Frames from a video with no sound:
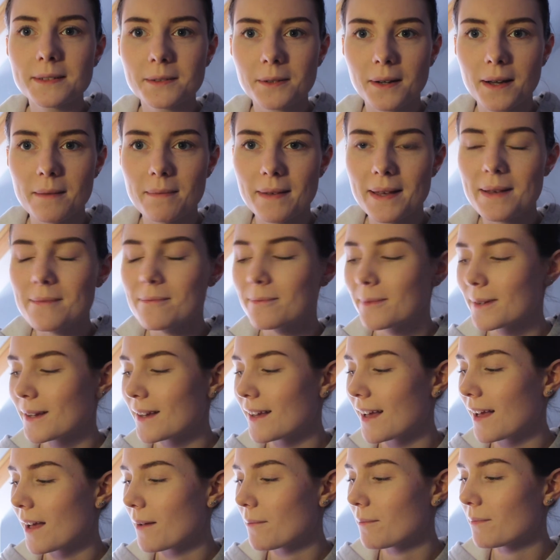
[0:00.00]
quite a bit,
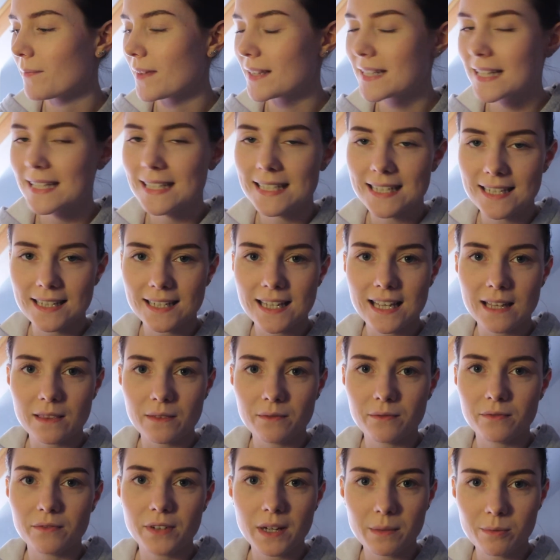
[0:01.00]
but um, I tend to keep
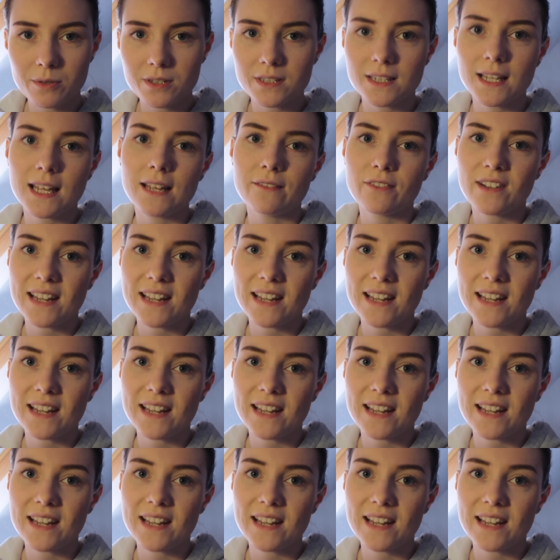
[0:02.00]
them very pristine,